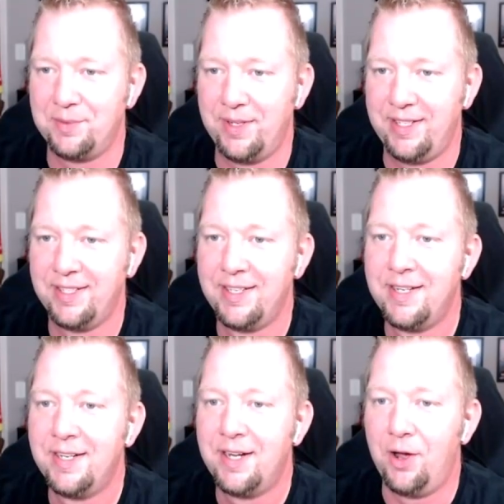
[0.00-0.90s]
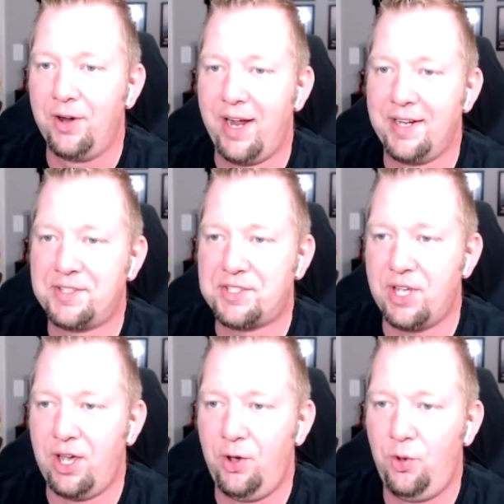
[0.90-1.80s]
me? Okay,
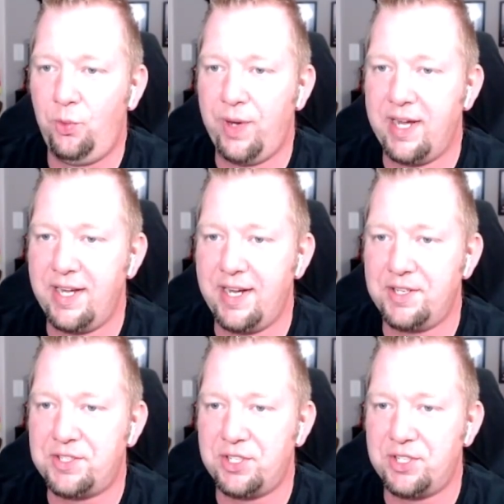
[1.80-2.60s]
so we need